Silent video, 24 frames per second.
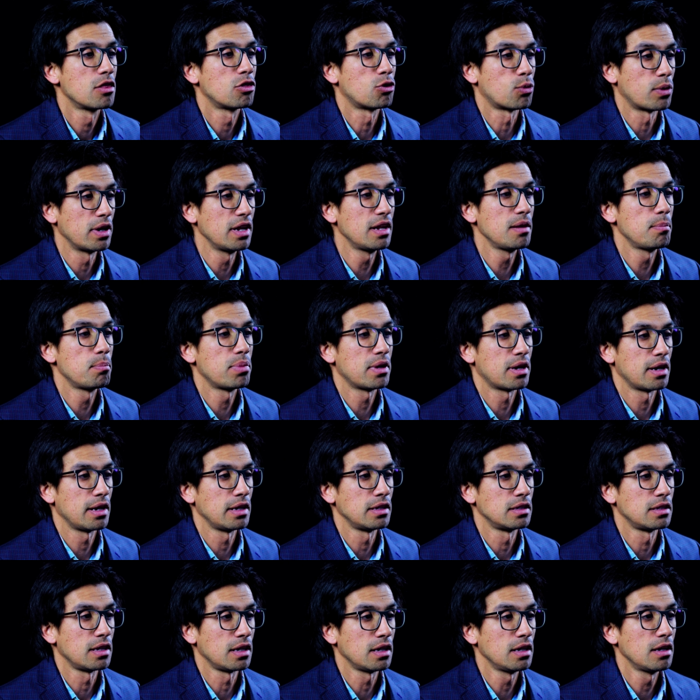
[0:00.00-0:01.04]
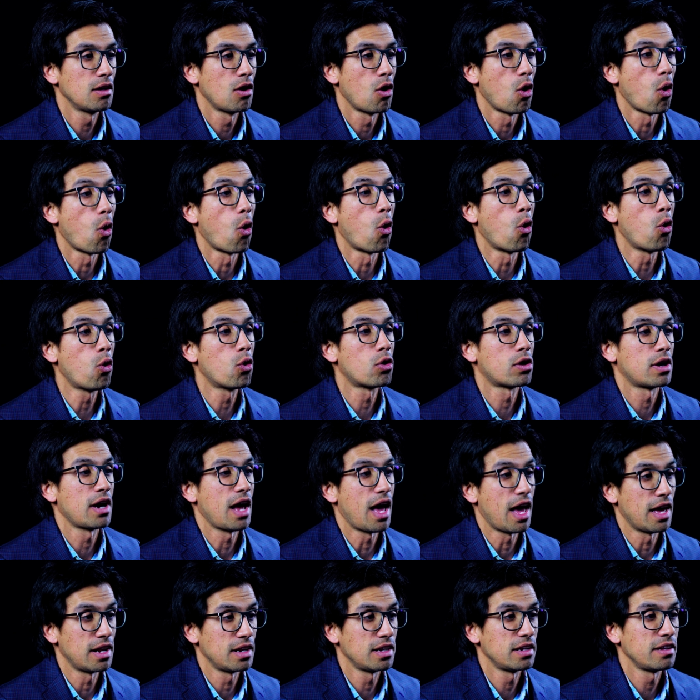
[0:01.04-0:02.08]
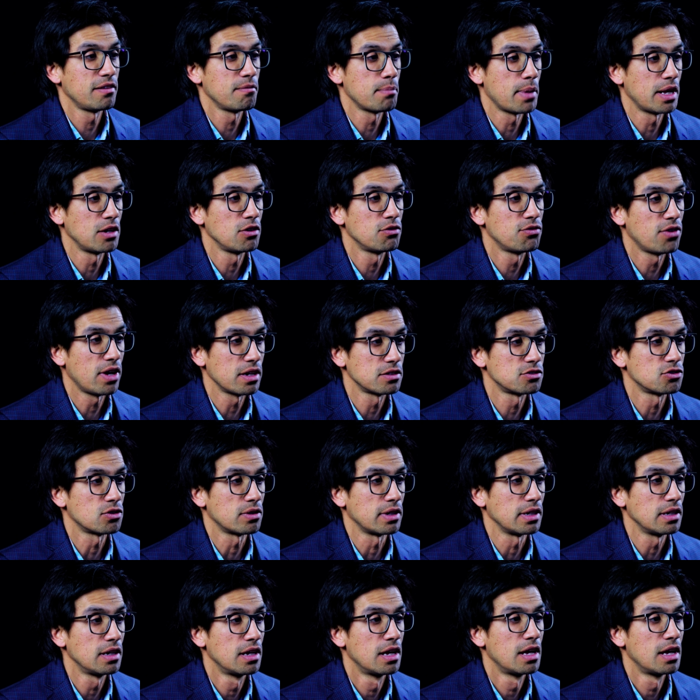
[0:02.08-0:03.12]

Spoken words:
3D printing, or additive manufacturing,